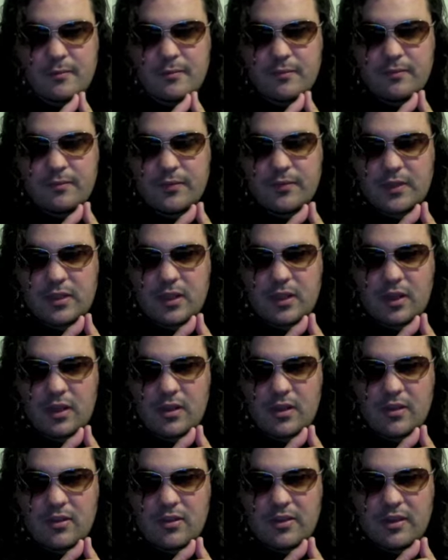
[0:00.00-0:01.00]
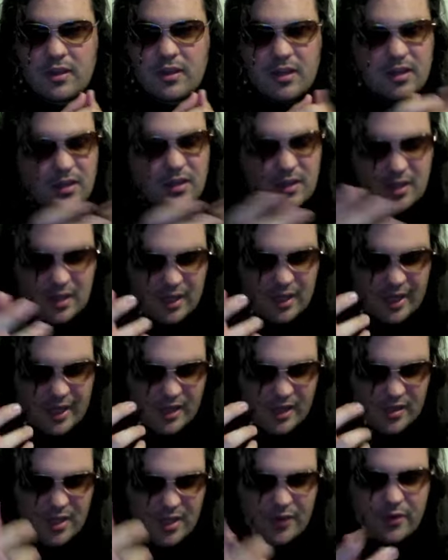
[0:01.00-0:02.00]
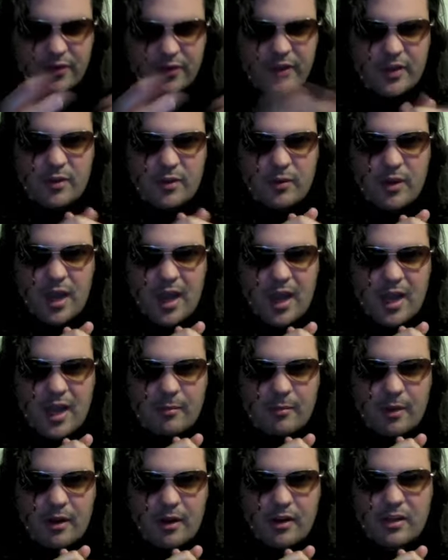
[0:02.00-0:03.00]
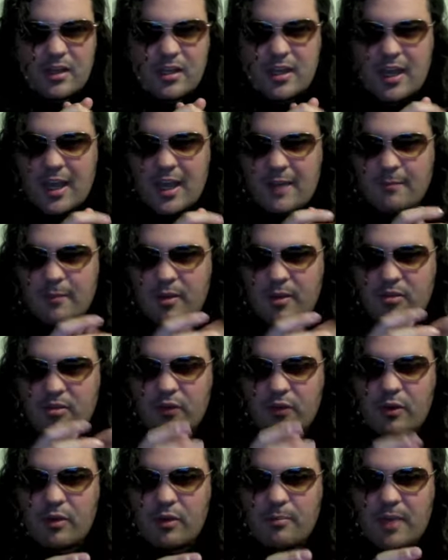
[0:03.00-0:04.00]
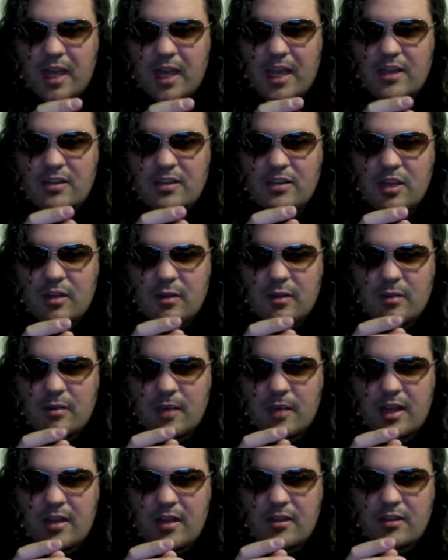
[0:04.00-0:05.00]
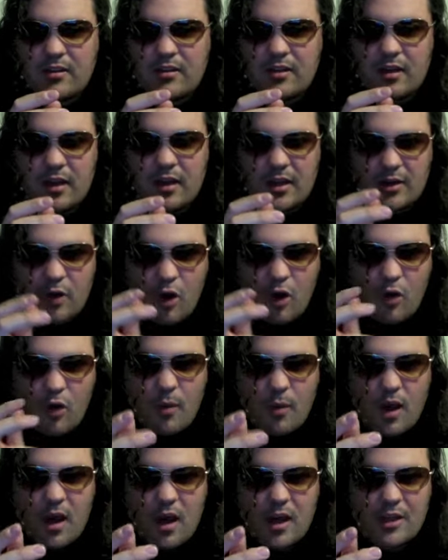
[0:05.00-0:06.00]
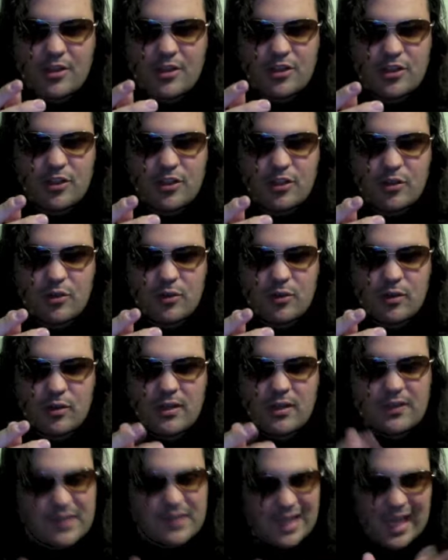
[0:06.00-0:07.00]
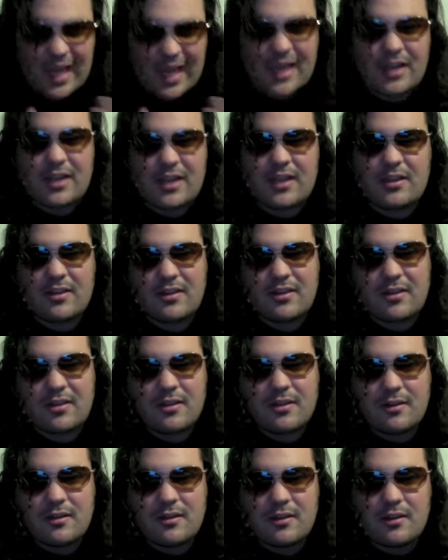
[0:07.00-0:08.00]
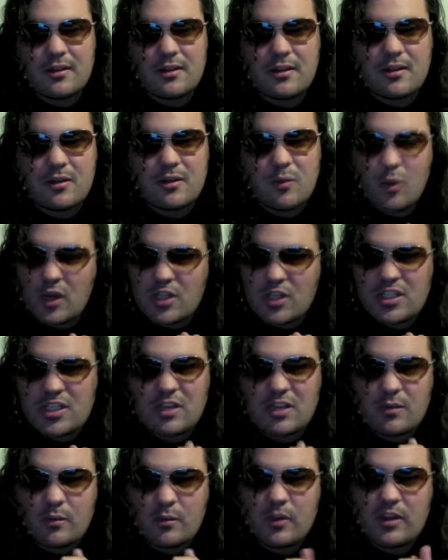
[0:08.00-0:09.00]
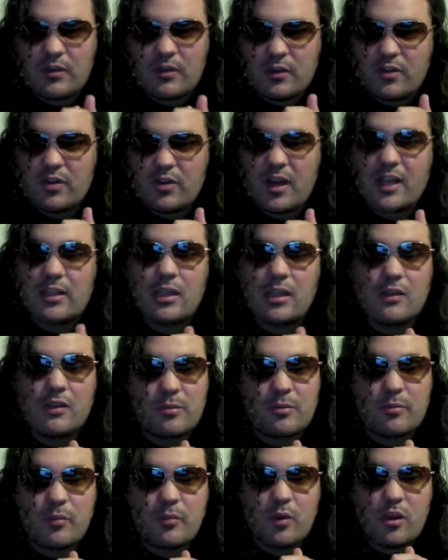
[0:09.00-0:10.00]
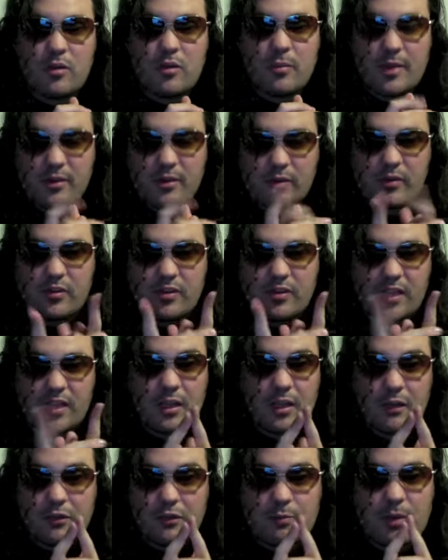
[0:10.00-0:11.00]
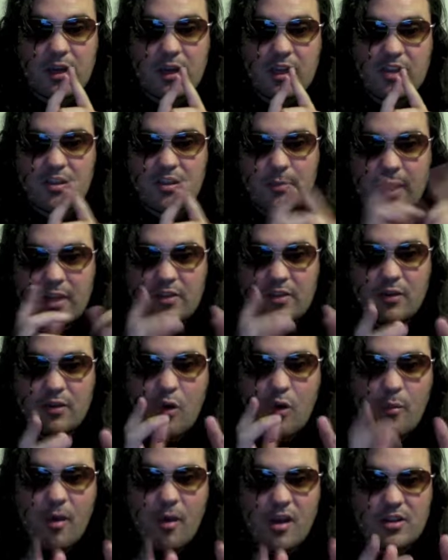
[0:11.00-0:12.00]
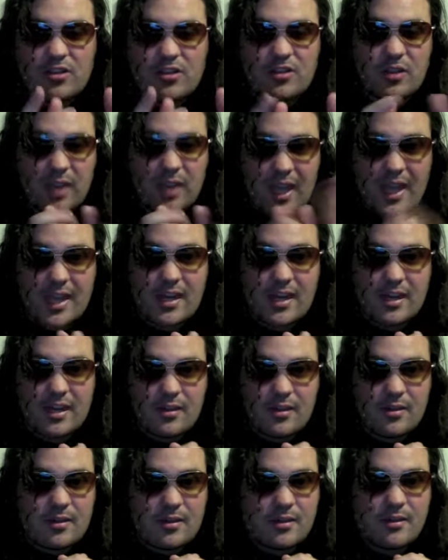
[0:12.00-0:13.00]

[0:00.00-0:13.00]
because it has everything you got about it. And best of all, it makes an homage to the 80s. Which that's the main reason I loved it. One of the main reasons I loved about it, because it pays homage to the 80s.